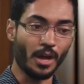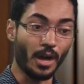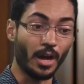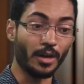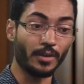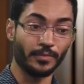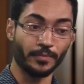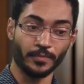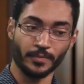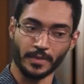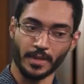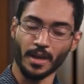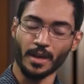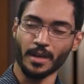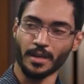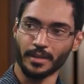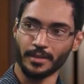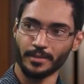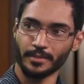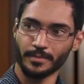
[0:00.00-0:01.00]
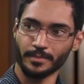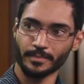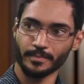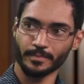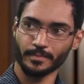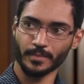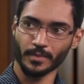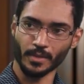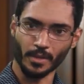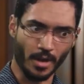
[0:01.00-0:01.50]
of God
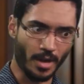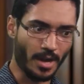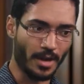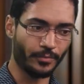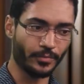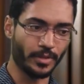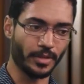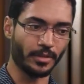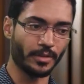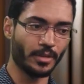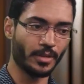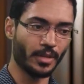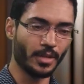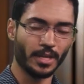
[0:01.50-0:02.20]
mm-hmm. often.